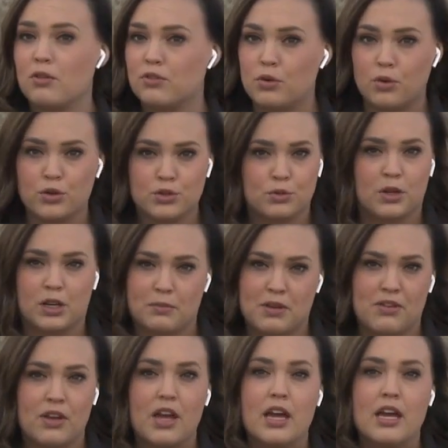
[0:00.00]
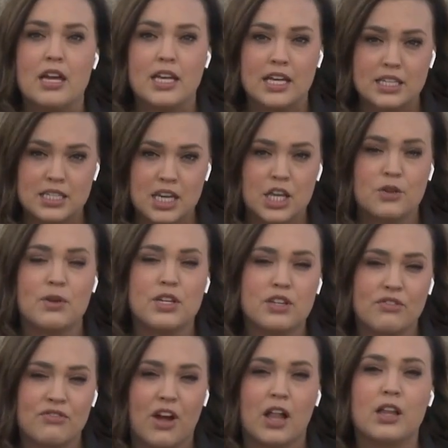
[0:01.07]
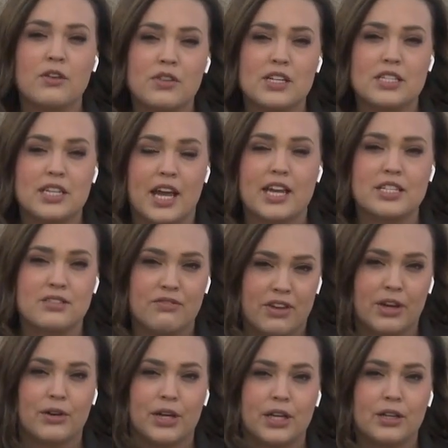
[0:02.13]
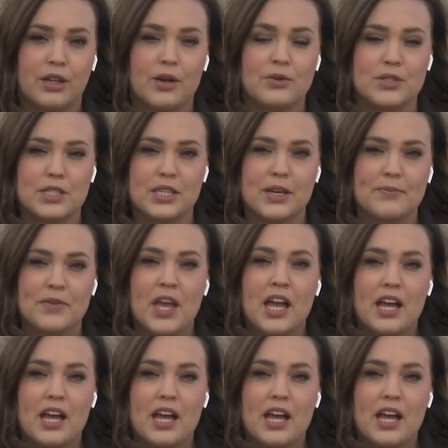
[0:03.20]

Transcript: Of course, we're going to be continuing to follow this case very closely.